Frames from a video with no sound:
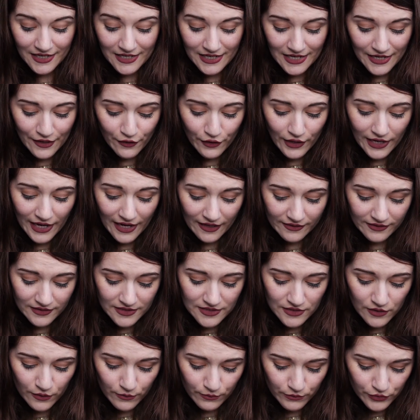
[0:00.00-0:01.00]
I literally had
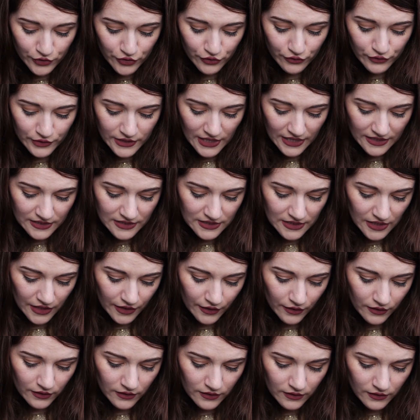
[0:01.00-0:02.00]
this open two seconds
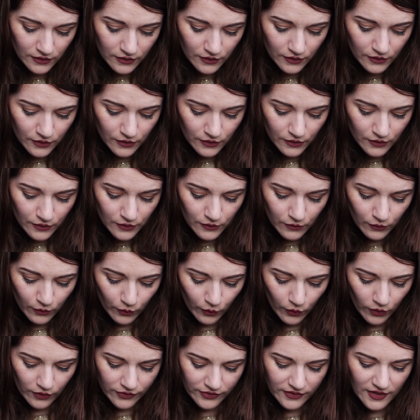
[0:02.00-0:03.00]
ago.
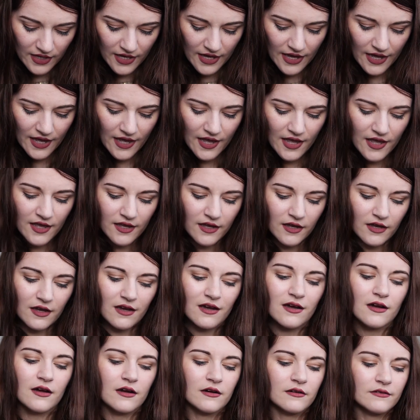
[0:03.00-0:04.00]
What the heck?
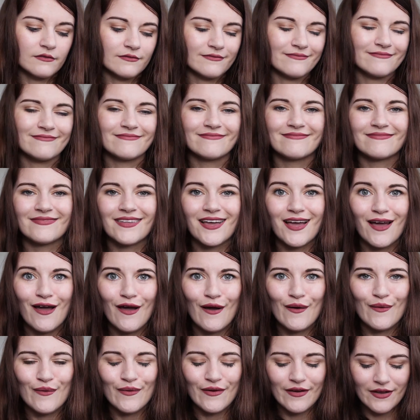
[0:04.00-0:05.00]
Oh. oh.
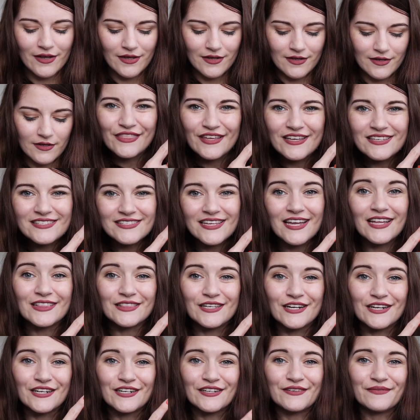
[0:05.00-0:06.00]
This
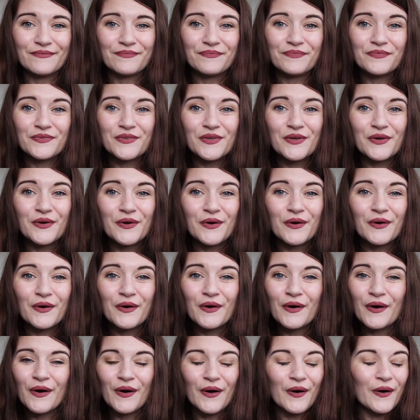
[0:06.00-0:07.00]
color
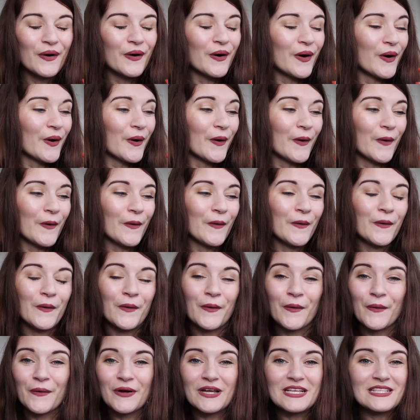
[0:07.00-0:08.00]

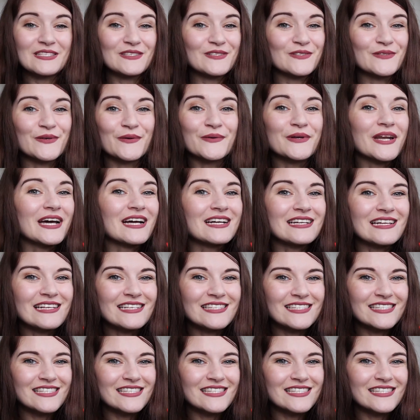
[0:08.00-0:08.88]
Oh, it's so nice.